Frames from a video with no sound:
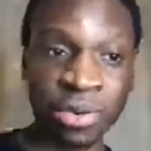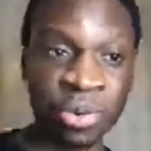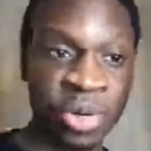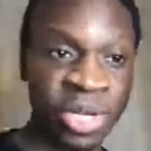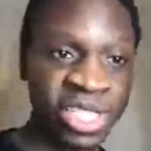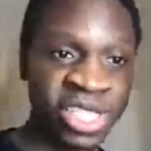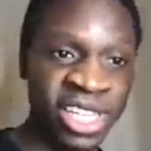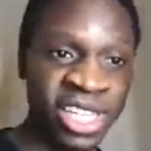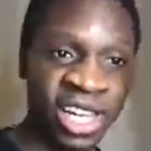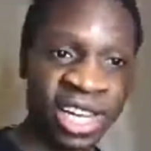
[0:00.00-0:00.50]

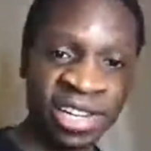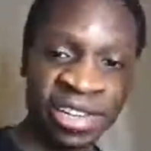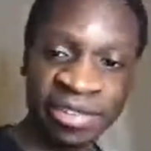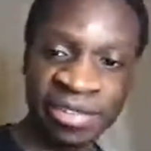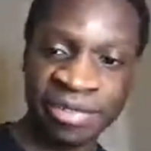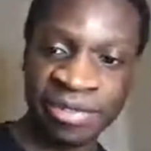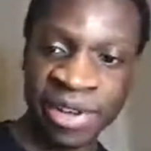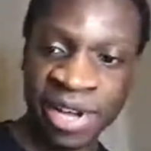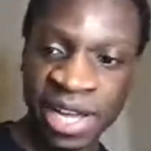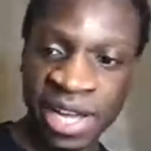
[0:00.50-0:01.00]

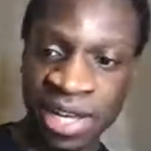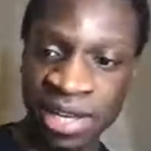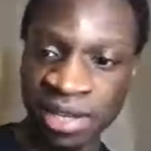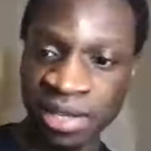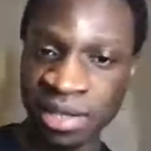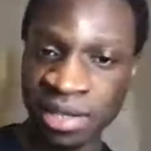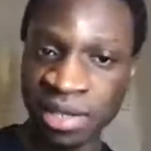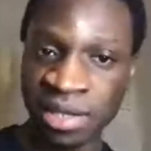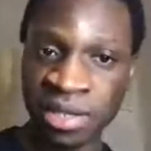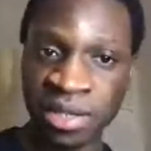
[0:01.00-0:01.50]
Khalifa,
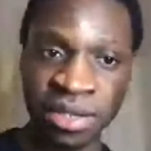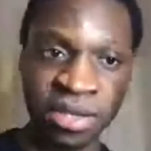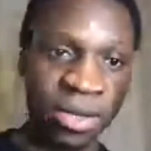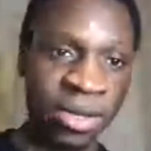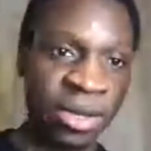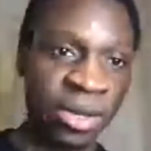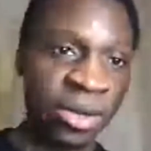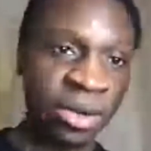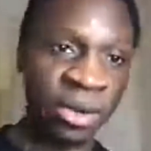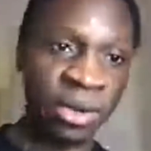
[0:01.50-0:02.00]

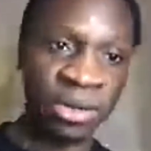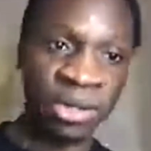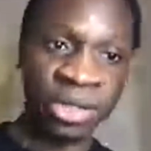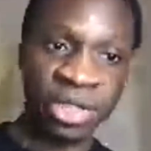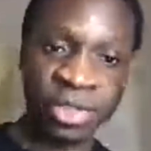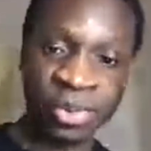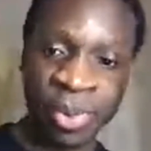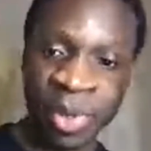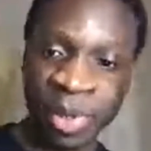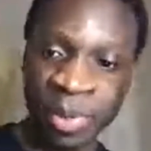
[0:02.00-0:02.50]
all those
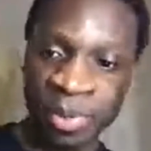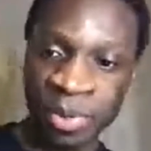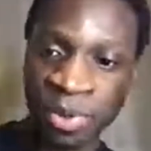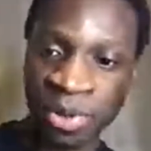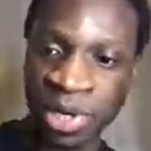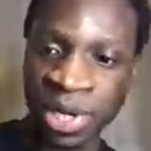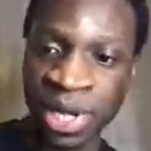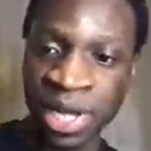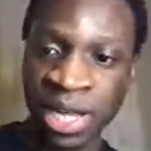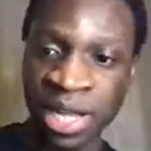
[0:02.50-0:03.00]
people.
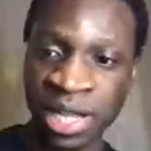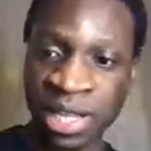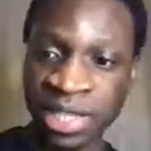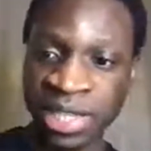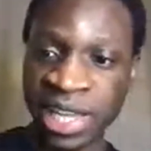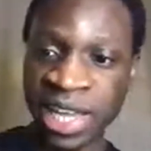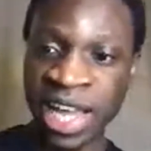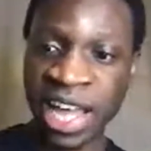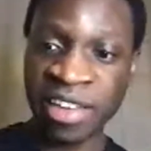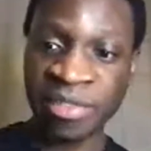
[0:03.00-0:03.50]
They
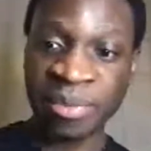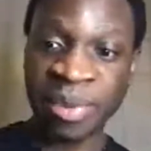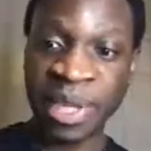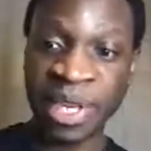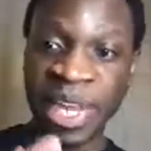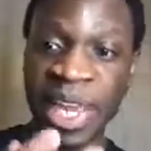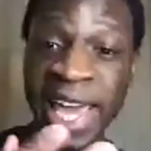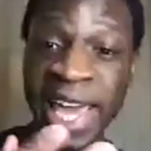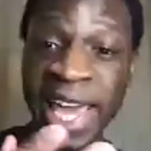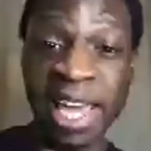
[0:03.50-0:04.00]
have been
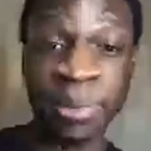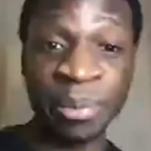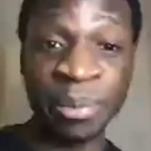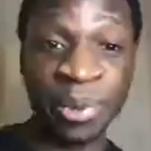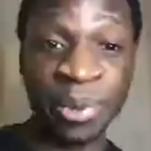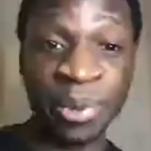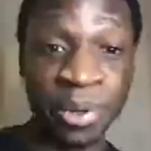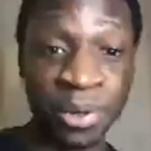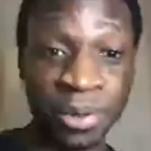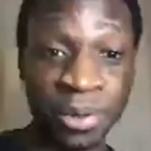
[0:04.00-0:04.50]

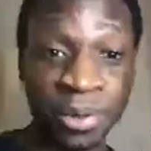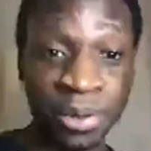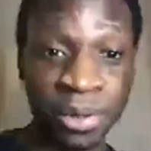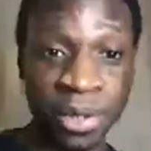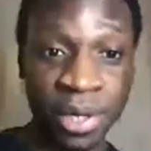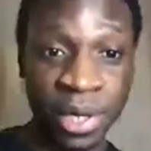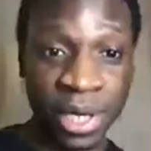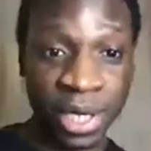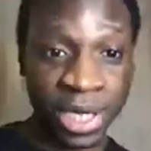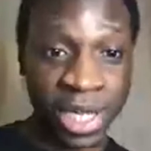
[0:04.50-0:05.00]
able
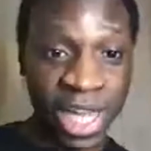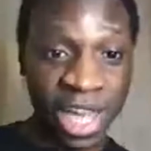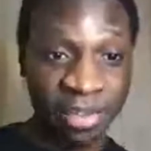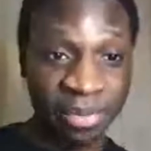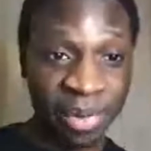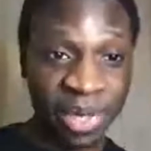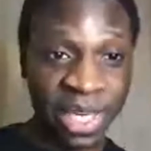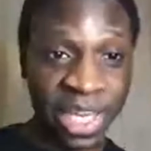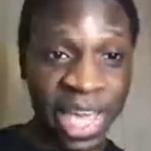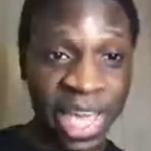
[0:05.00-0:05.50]

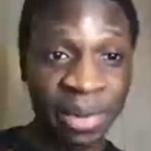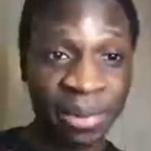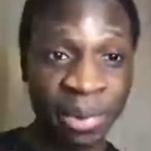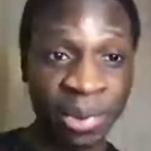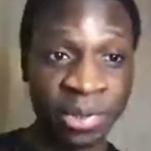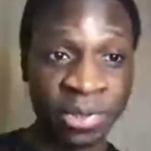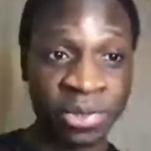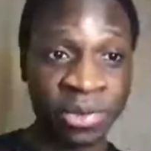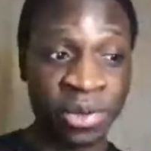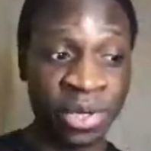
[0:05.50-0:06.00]

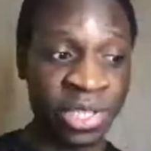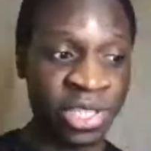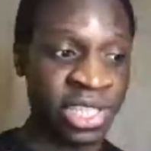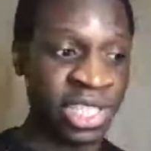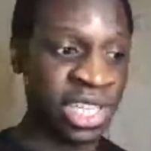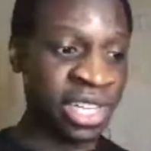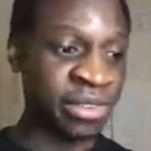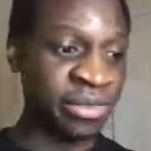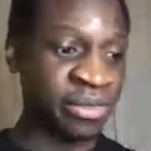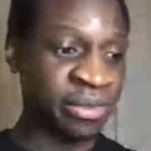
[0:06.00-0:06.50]
to
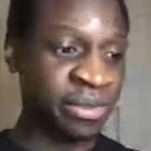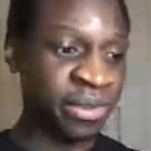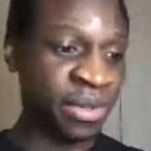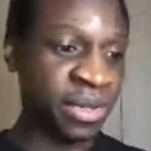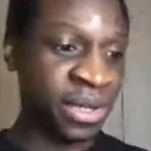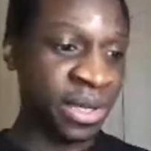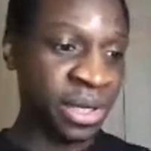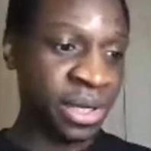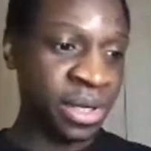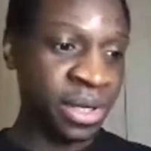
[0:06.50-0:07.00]
achieve
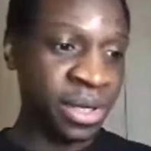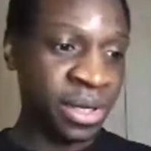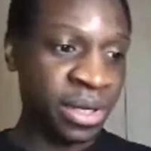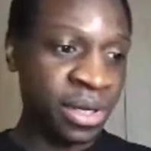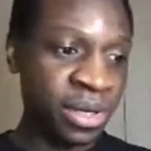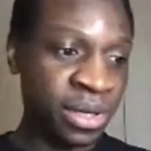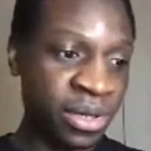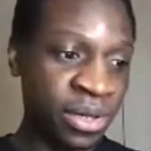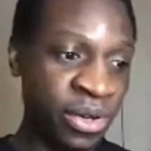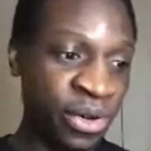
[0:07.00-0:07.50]

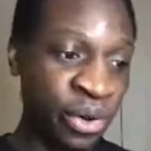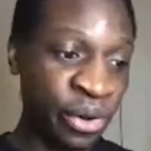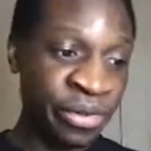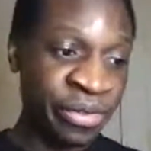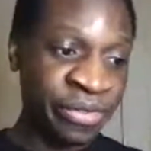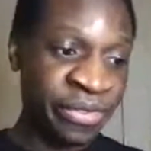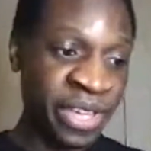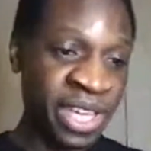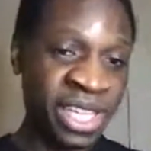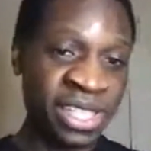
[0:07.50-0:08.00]
good
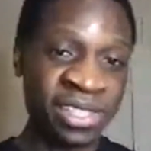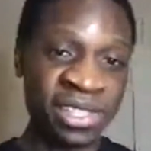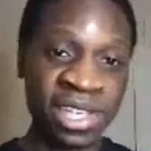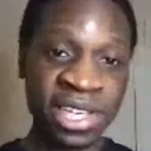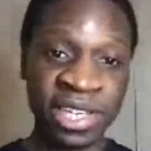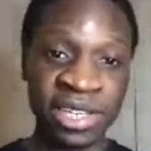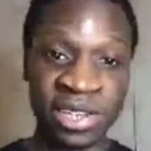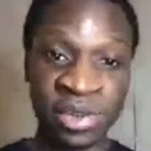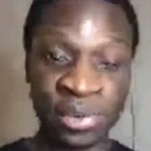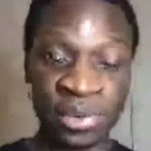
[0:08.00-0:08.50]
things in
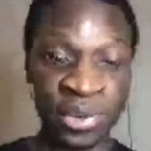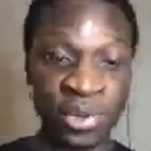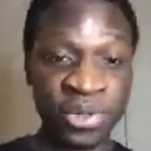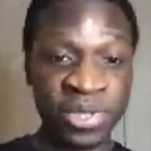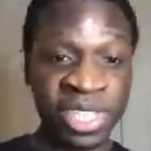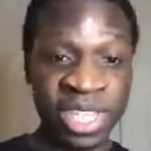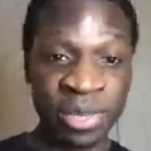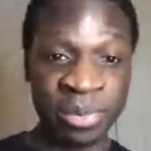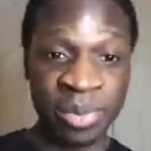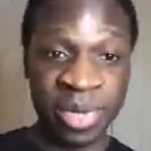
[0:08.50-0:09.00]
the
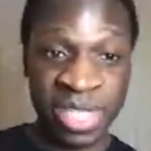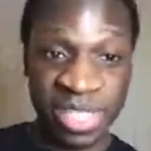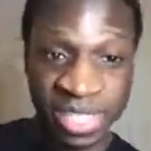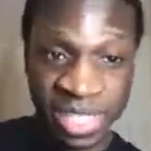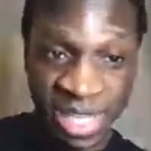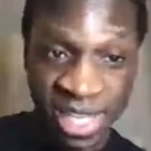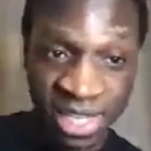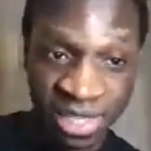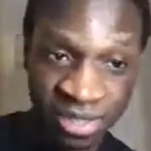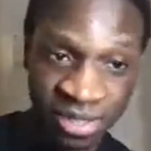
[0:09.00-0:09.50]
music
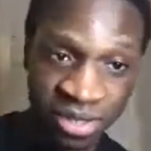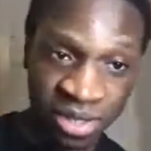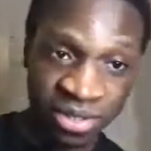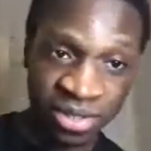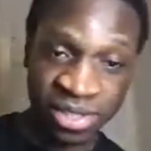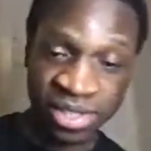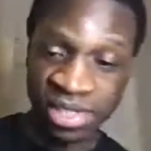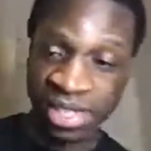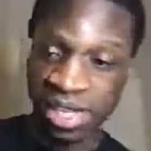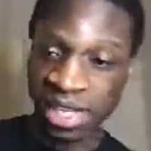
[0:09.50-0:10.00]
business,
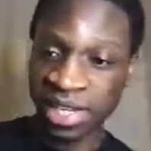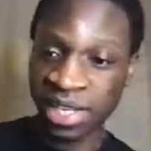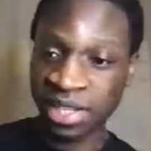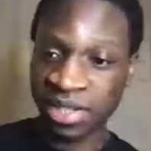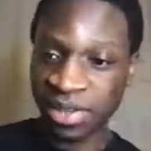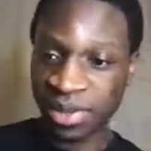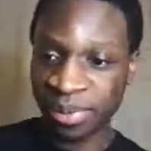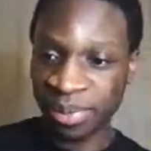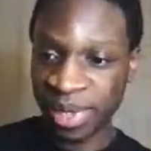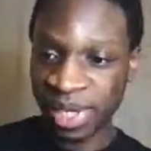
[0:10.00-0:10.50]
understanding the
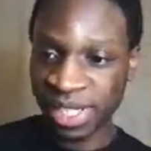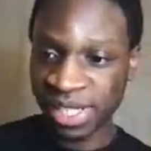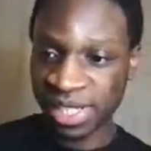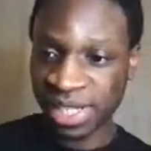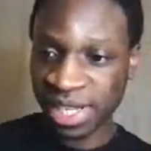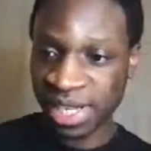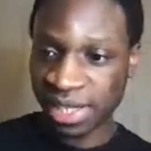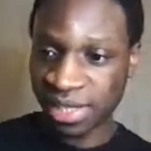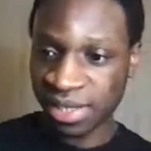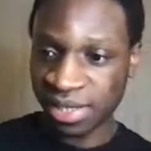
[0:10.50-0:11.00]

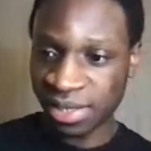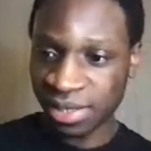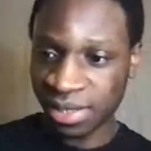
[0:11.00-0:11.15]
business.